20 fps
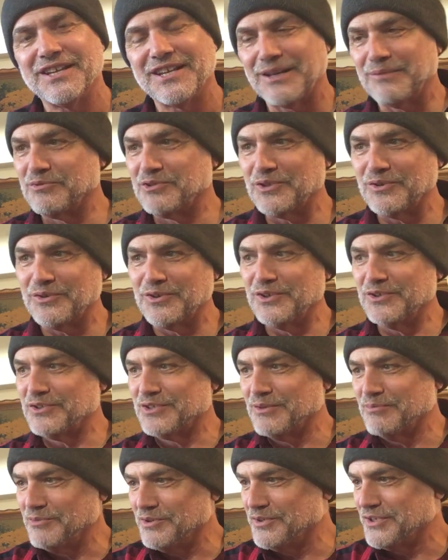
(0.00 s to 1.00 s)
it, and I'm sure there's
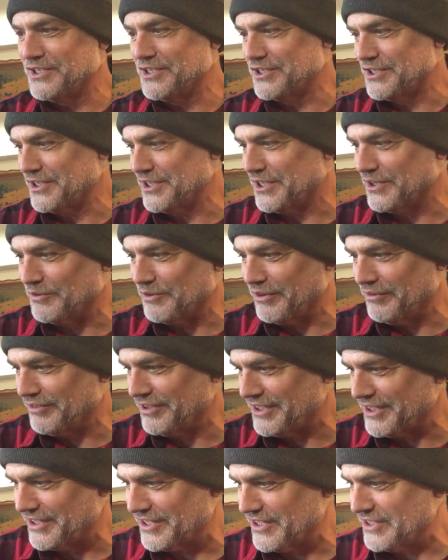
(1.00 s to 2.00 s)
the musician
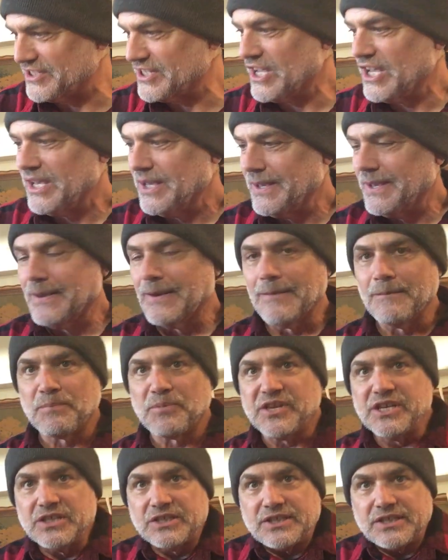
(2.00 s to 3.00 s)
equivalent of this.
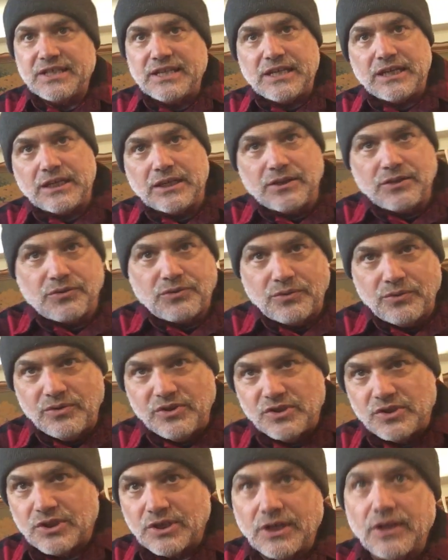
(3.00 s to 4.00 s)
You sneak in through
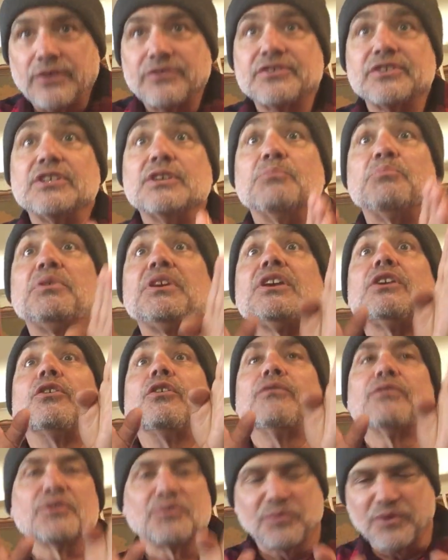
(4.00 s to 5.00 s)
the shelves, and you peek
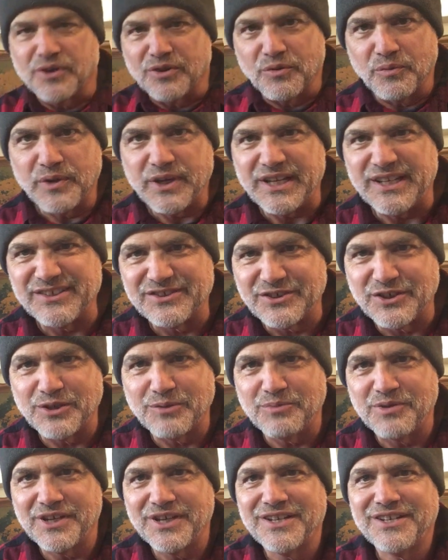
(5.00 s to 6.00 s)
over to where the reading's going
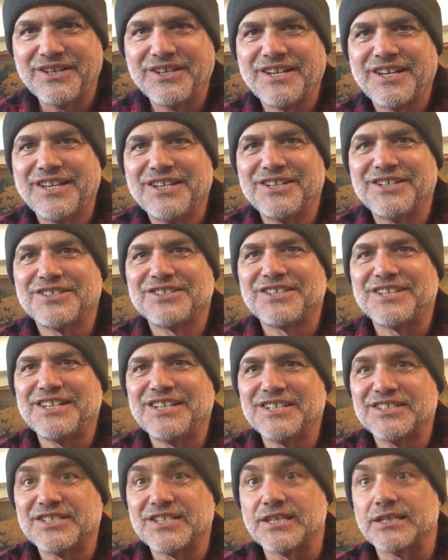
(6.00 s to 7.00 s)
to be, and you
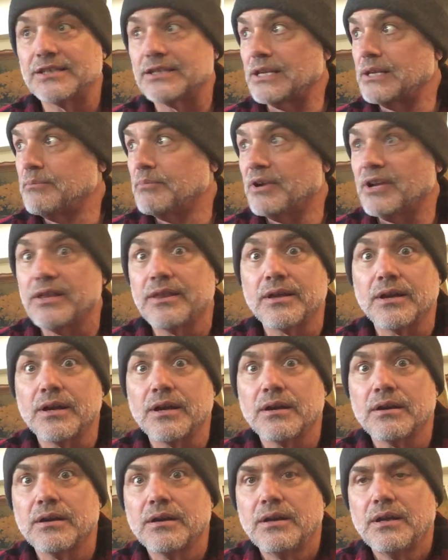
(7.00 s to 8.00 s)
see, is anybody
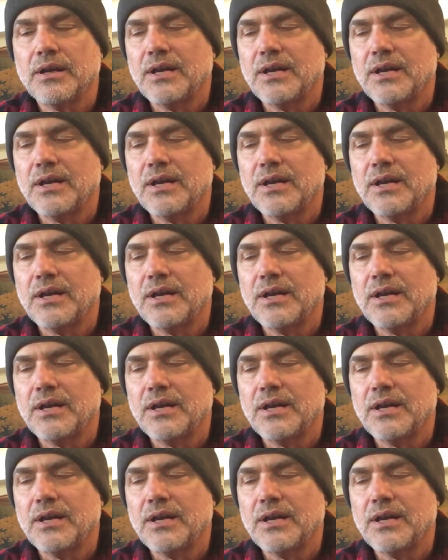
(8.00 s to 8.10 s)
there?